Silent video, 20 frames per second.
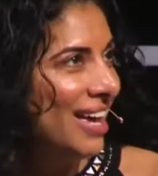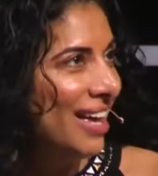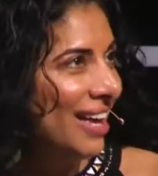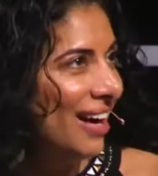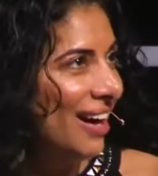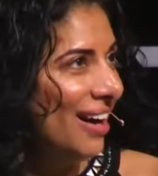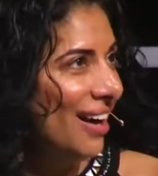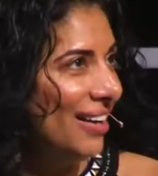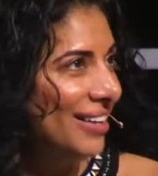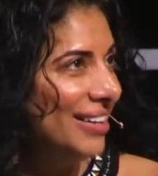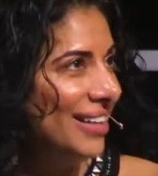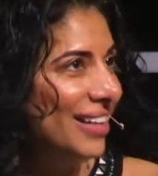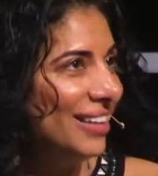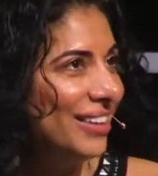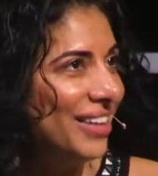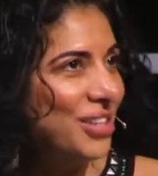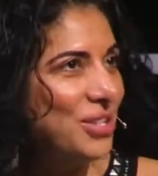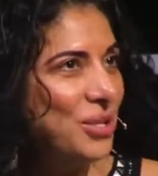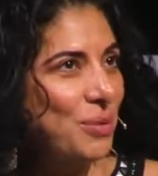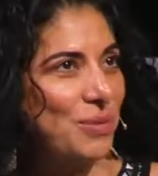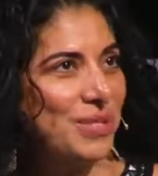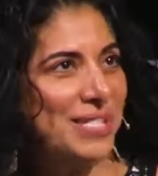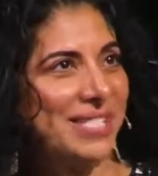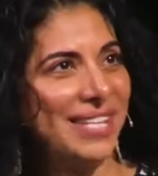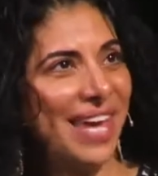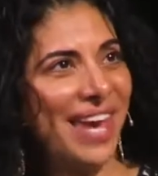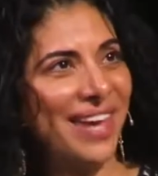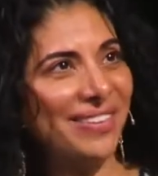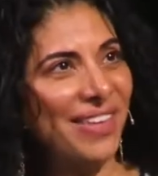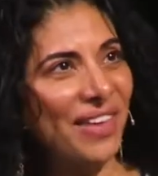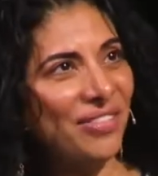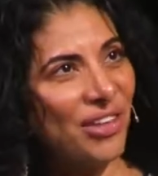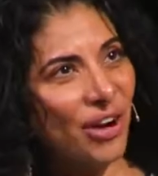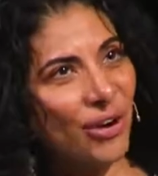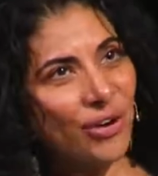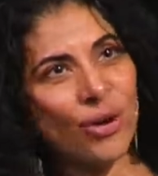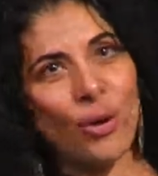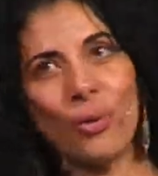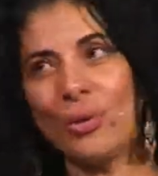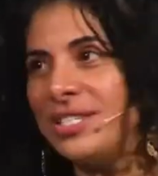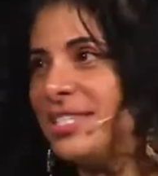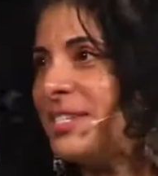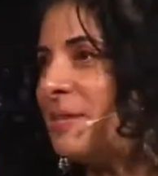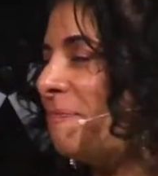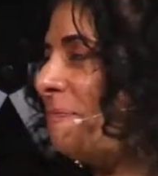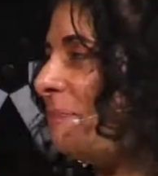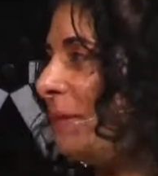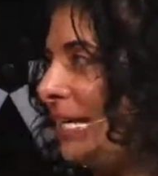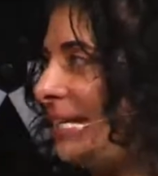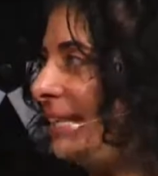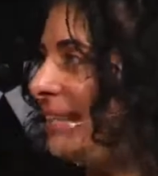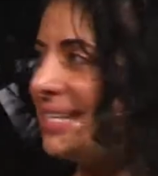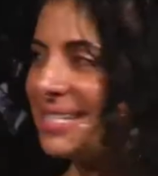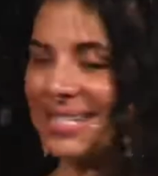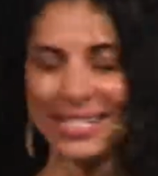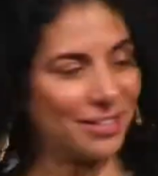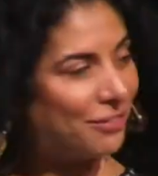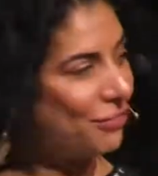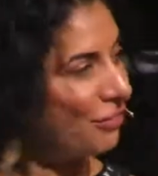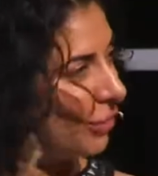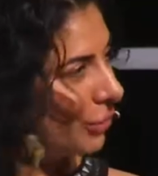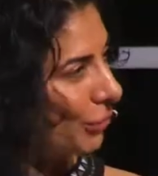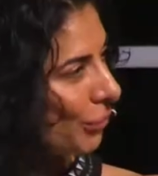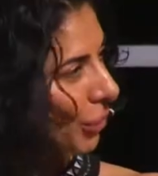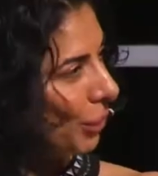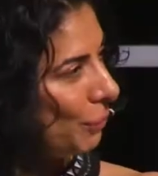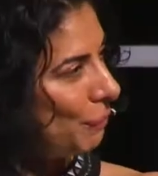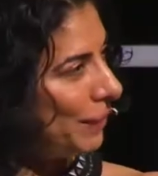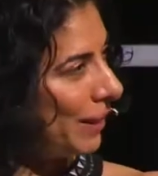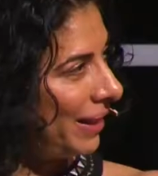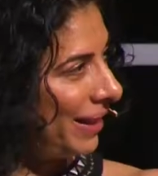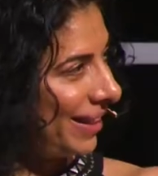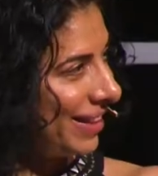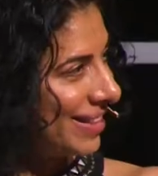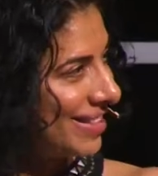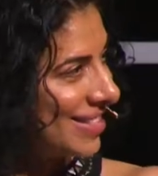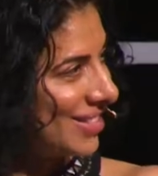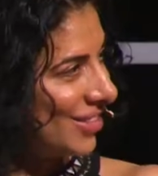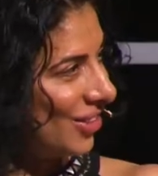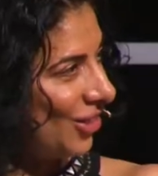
Neil, that you were saying, that there are going to be these different groupings.